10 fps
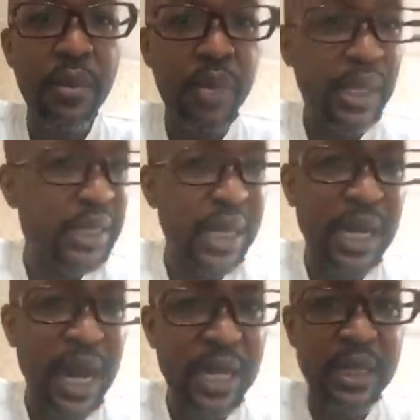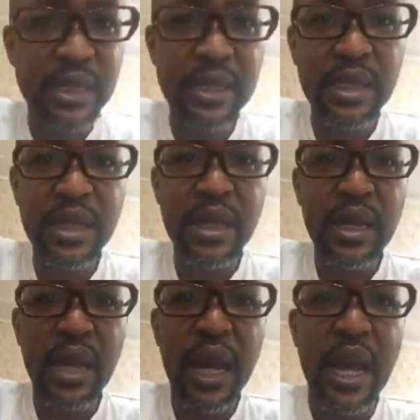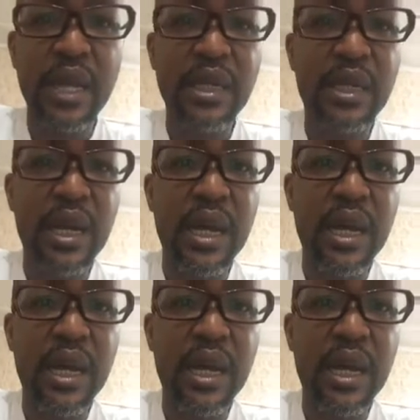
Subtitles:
build 10 huts, and